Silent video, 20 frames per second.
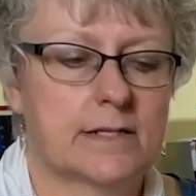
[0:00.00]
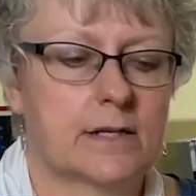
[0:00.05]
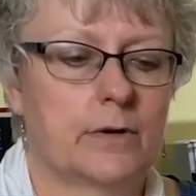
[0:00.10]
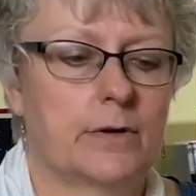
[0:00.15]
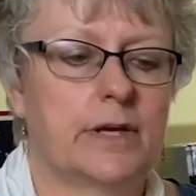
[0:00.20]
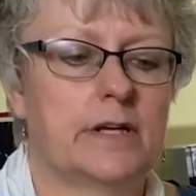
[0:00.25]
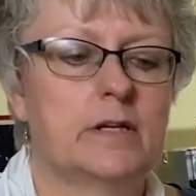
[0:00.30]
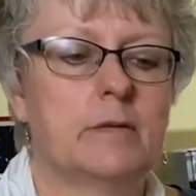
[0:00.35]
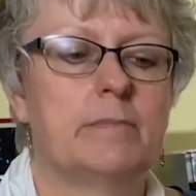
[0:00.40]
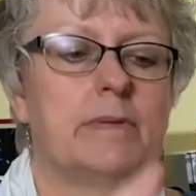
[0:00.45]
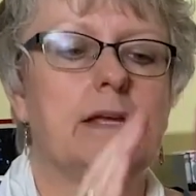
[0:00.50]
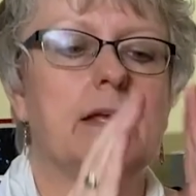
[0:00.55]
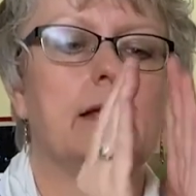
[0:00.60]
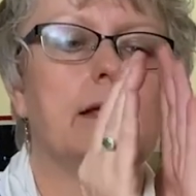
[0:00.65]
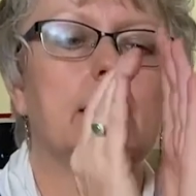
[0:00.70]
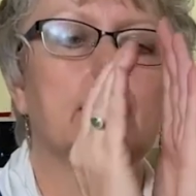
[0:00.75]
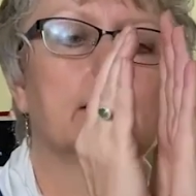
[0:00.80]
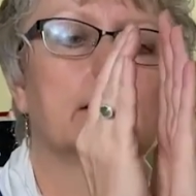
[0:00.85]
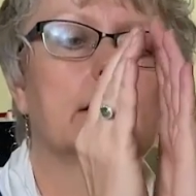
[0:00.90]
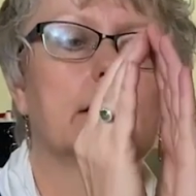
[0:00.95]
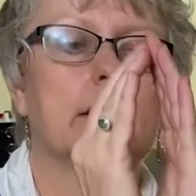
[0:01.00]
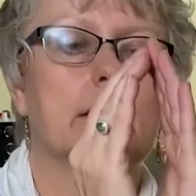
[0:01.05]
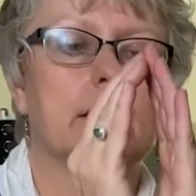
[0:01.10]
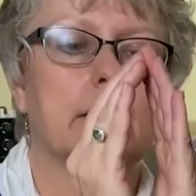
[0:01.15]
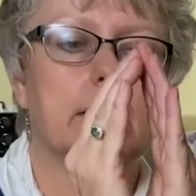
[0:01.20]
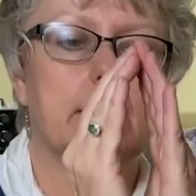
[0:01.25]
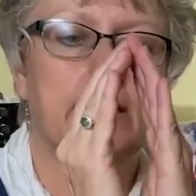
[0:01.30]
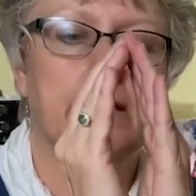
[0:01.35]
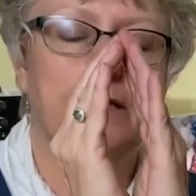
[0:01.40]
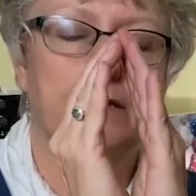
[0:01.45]
is going to be
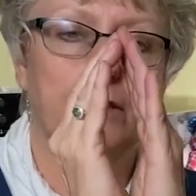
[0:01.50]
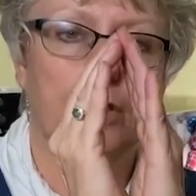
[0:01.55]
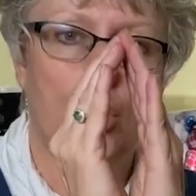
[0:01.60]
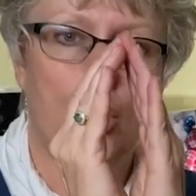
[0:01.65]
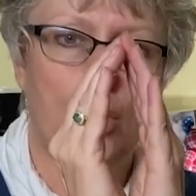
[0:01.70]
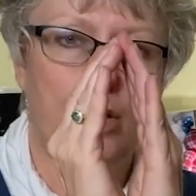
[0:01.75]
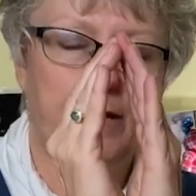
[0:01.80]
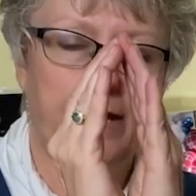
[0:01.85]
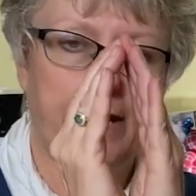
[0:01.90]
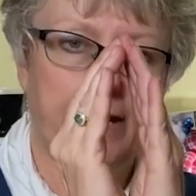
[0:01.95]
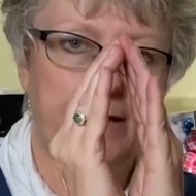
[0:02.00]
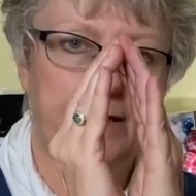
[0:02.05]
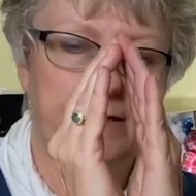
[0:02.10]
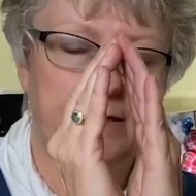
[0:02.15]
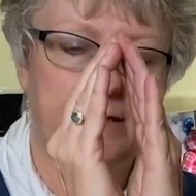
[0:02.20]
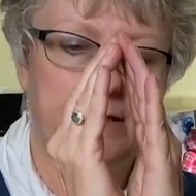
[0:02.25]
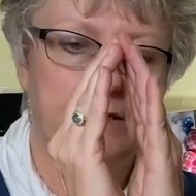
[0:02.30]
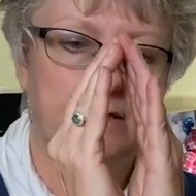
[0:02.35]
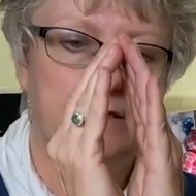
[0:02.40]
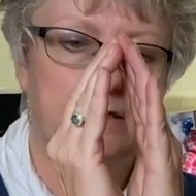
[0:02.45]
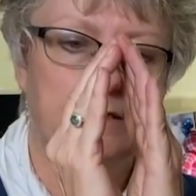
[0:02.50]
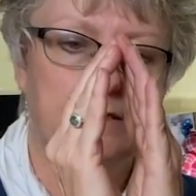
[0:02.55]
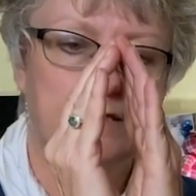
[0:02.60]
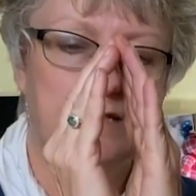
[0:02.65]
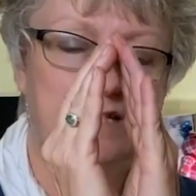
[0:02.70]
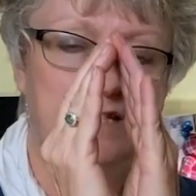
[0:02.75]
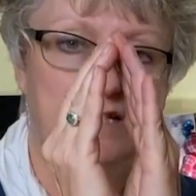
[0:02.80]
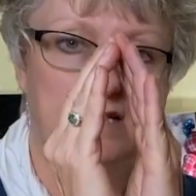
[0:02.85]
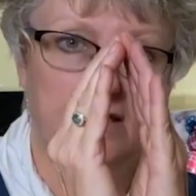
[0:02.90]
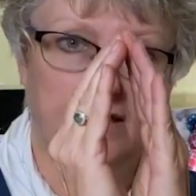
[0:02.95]
the elongated
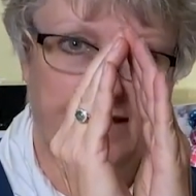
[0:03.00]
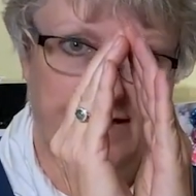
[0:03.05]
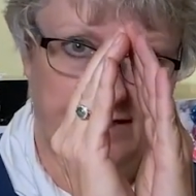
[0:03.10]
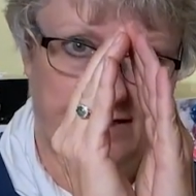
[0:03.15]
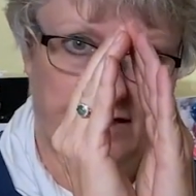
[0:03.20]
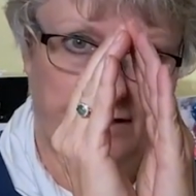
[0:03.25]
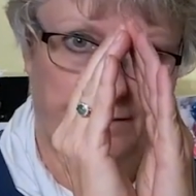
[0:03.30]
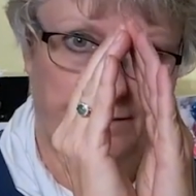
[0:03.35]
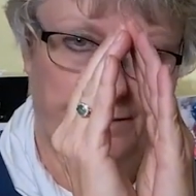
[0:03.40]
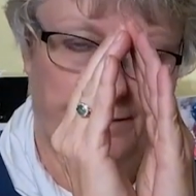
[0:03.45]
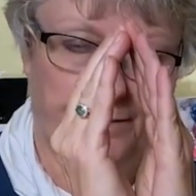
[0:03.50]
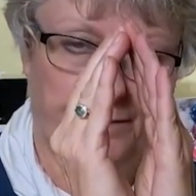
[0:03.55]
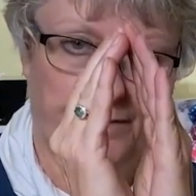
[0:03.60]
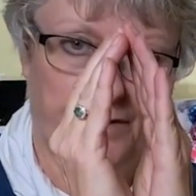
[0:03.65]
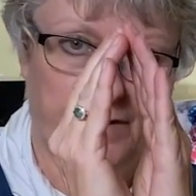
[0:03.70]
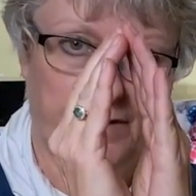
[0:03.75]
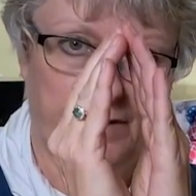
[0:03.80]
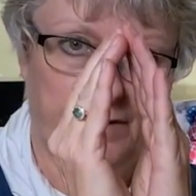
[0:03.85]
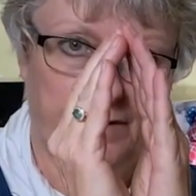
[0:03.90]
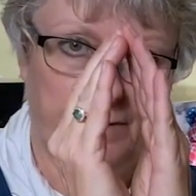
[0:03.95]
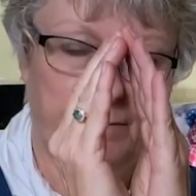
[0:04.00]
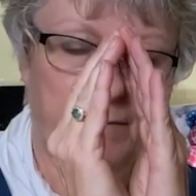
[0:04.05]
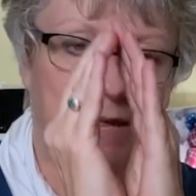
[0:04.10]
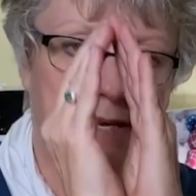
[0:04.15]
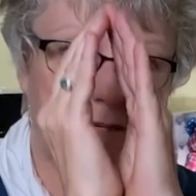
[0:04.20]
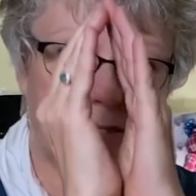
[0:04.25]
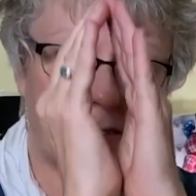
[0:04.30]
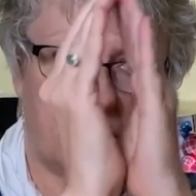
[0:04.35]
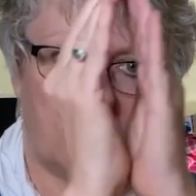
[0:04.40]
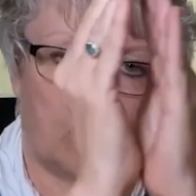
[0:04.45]
slit,
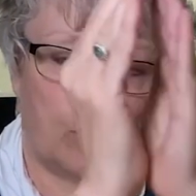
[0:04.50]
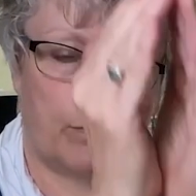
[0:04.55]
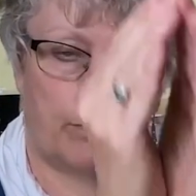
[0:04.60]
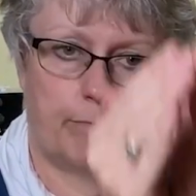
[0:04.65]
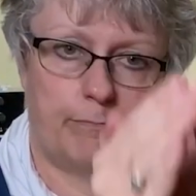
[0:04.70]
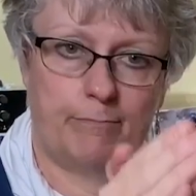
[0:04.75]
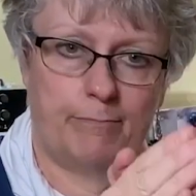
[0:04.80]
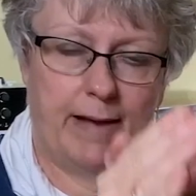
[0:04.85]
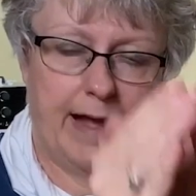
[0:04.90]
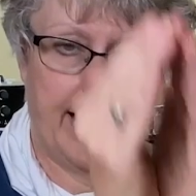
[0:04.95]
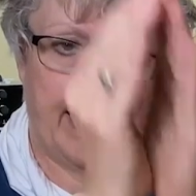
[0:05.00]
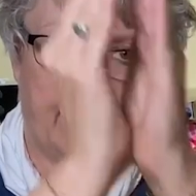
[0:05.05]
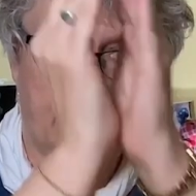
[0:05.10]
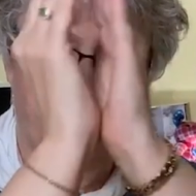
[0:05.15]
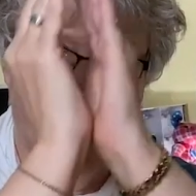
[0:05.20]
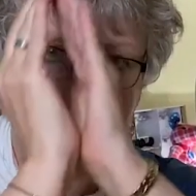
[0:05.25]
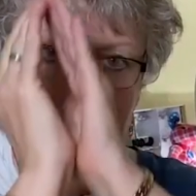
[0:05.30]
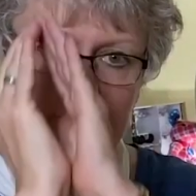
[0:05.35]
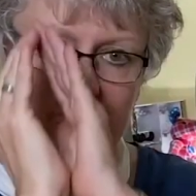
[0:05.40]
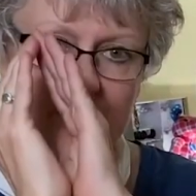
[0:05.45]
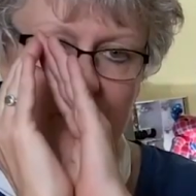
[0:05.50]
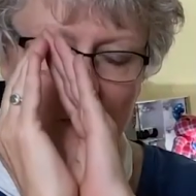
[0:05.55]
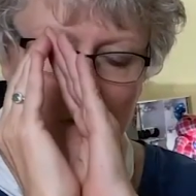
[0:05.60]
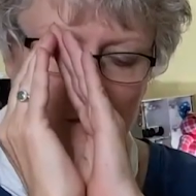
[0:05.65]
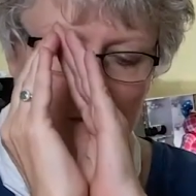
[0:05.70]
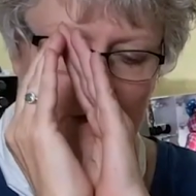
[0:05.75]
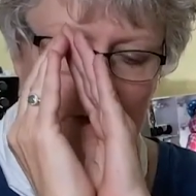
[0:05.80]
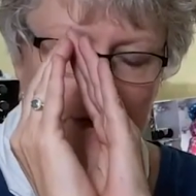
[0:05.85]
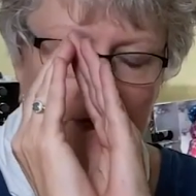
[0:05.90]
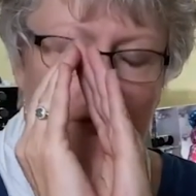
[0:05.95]
meant to go back and
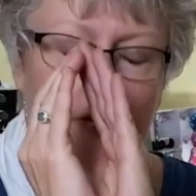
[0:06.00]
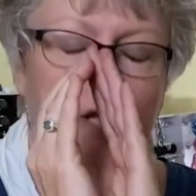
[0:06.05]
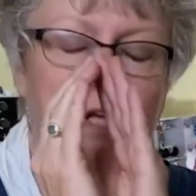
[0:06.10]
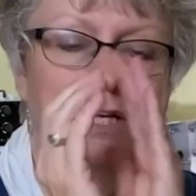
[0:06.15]
forward.